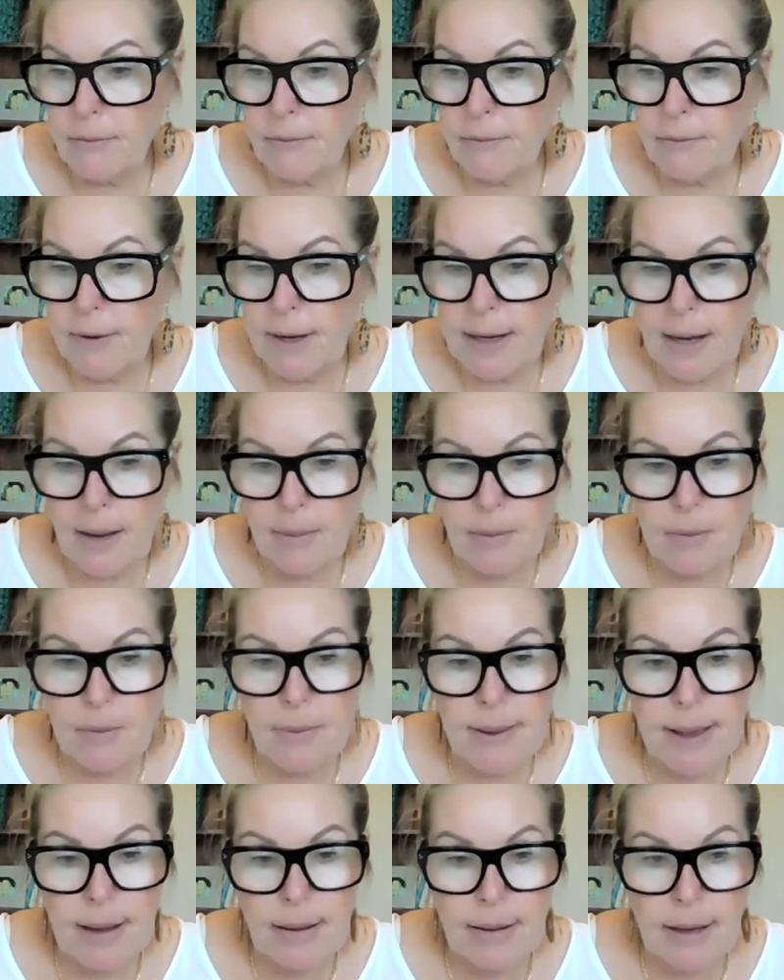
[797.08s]
read up
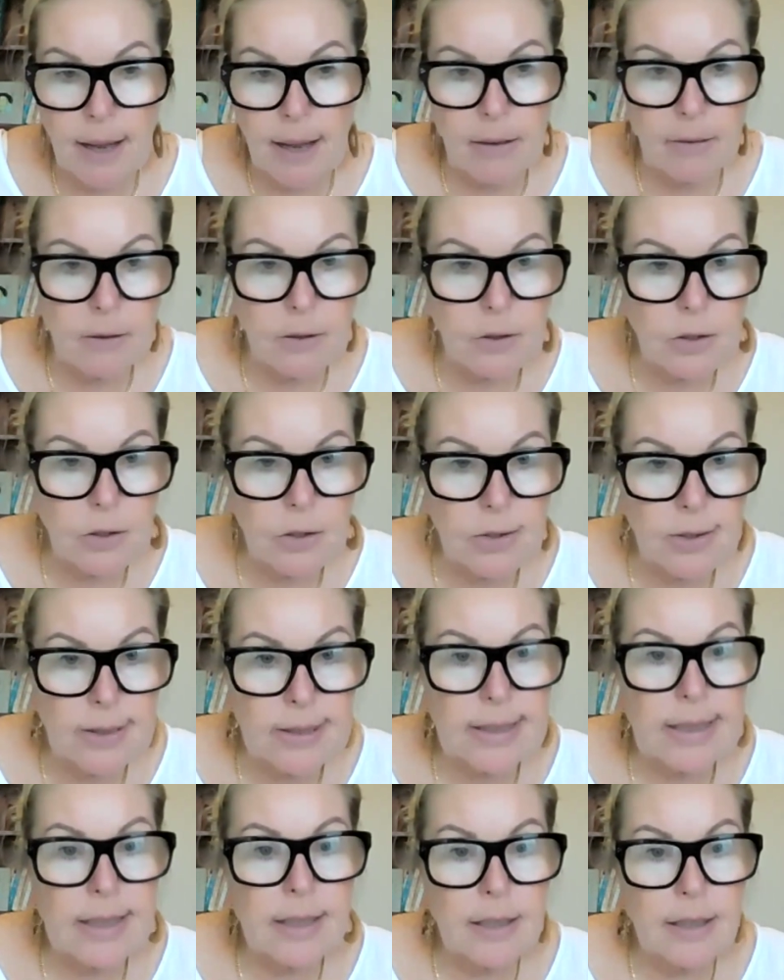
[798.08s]
about altitude
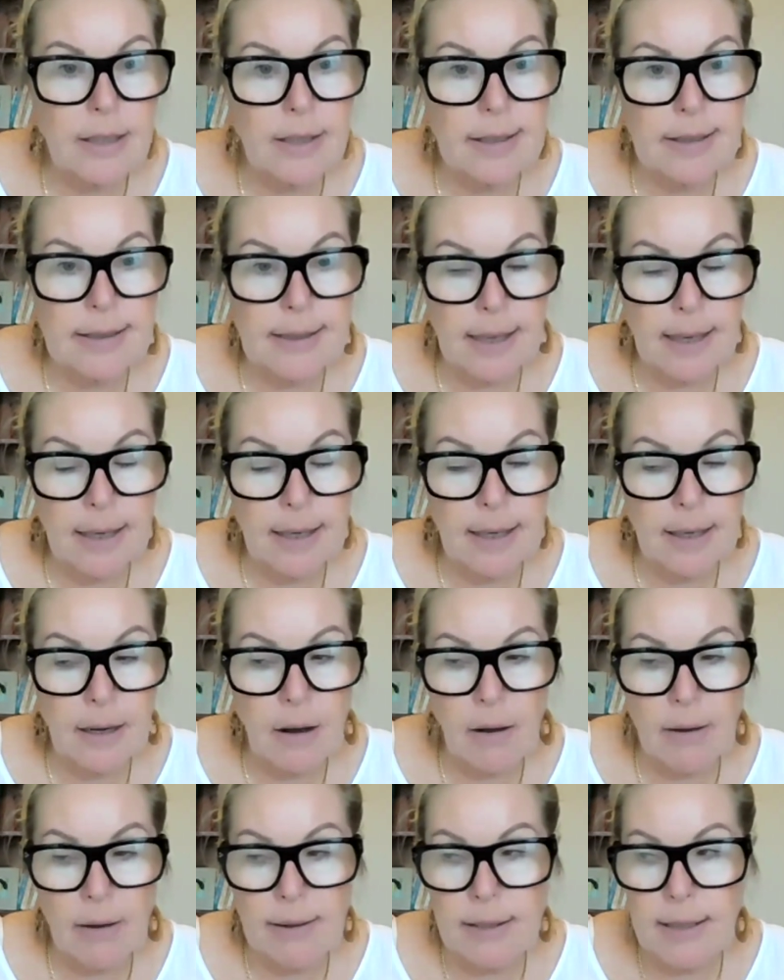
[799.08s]
sickness, and
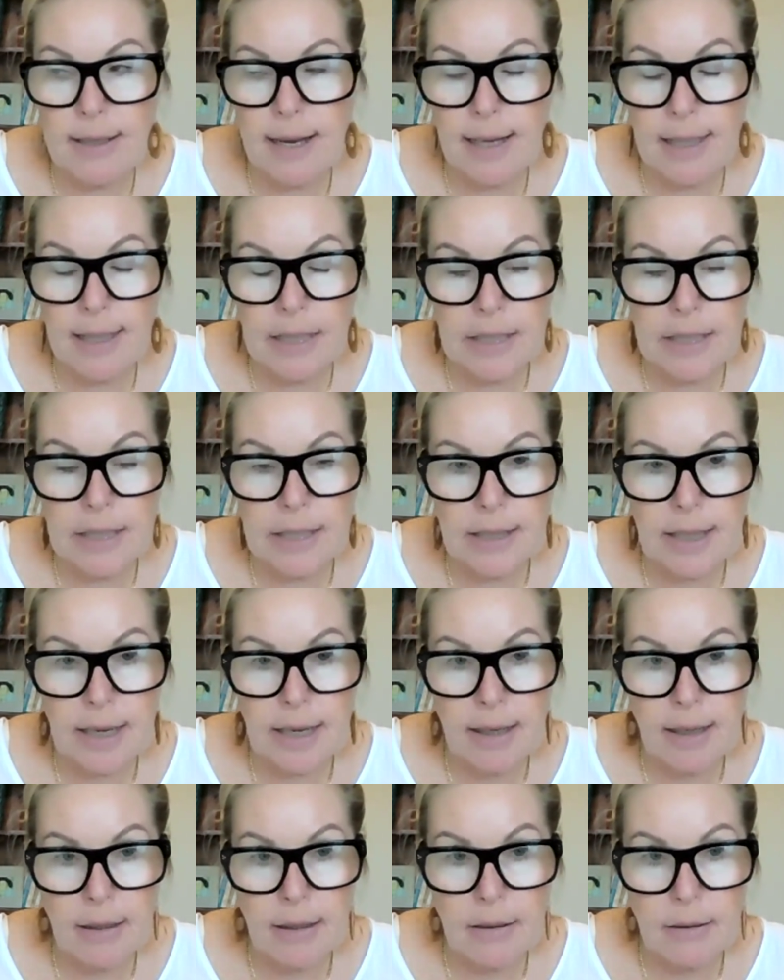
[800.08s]
I did actually
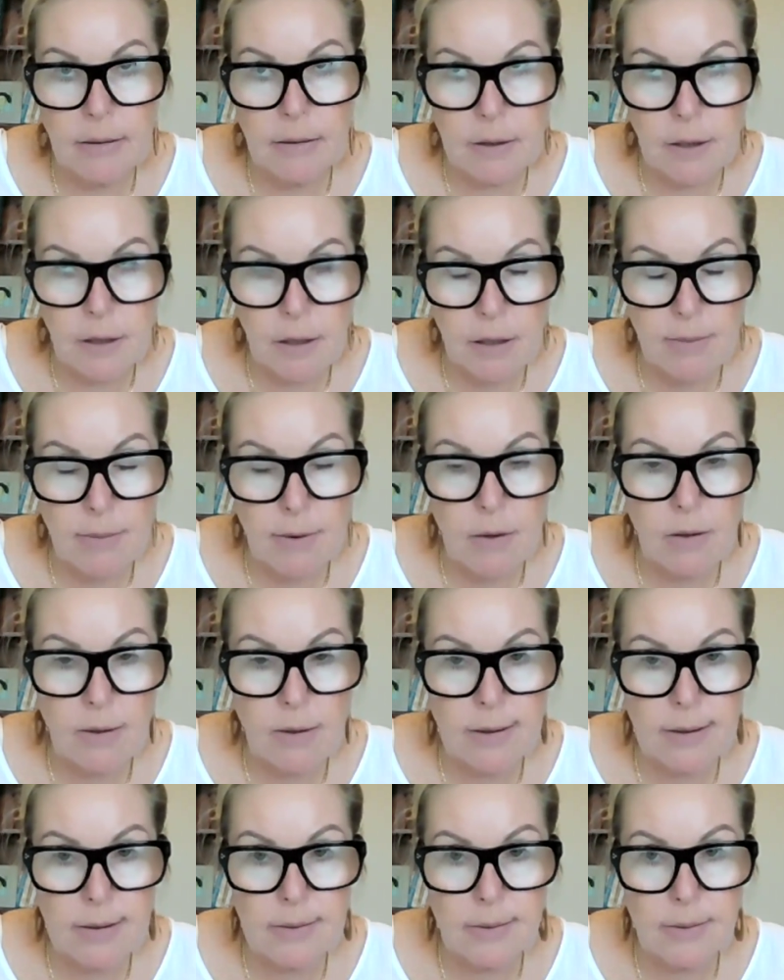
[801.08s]
take
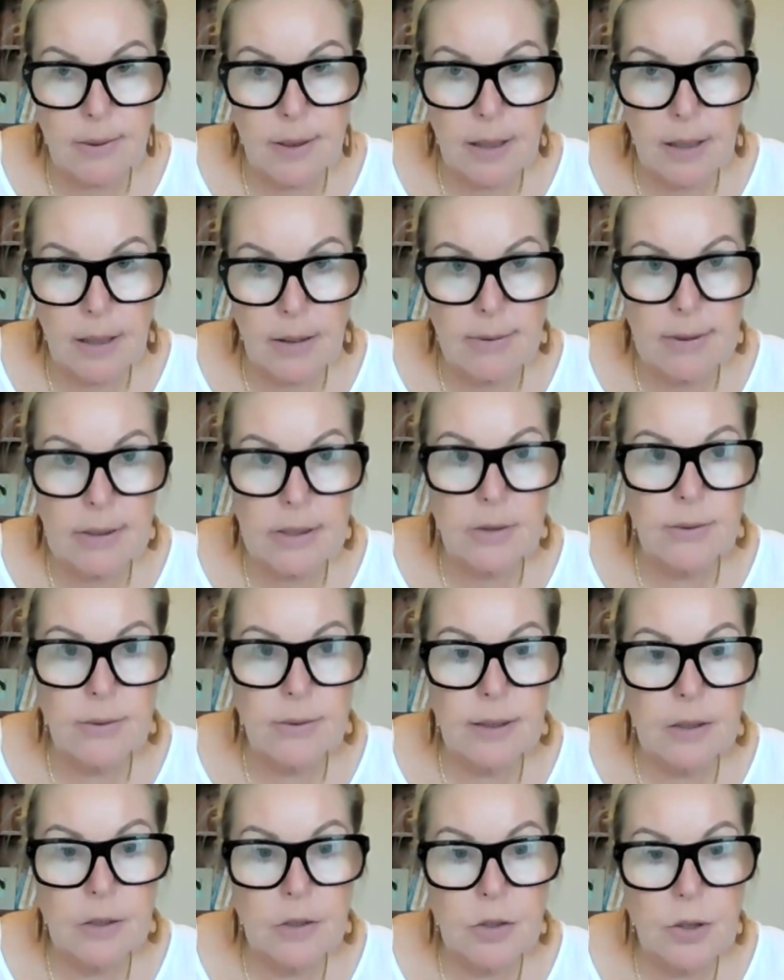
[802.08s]
Diamox while I was
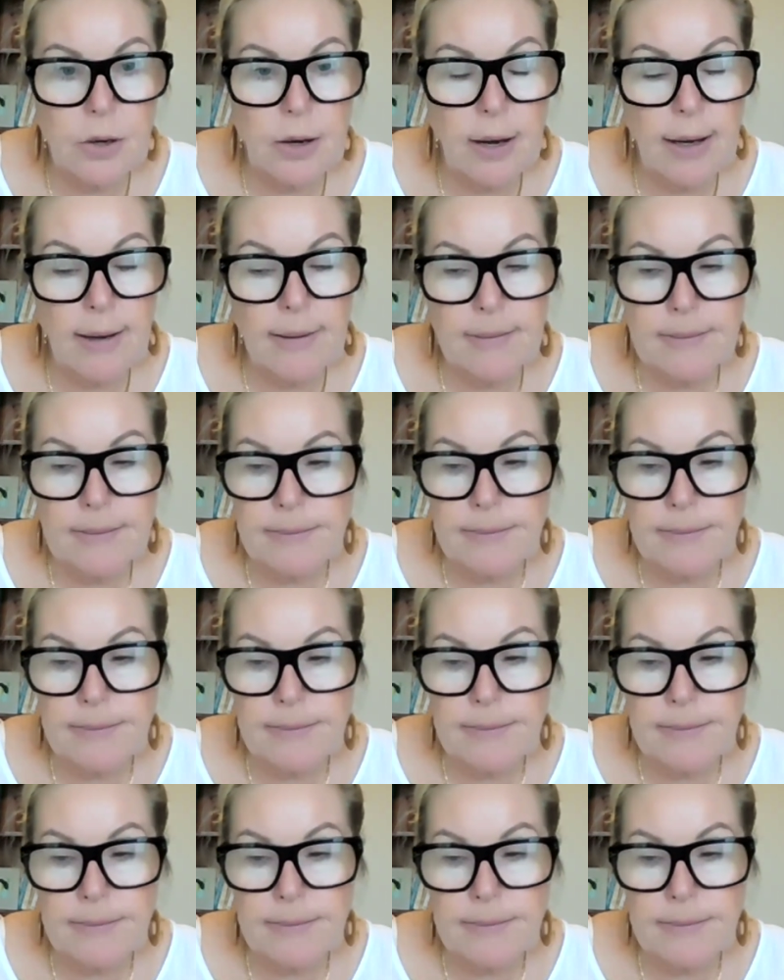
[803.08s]
doing the trek.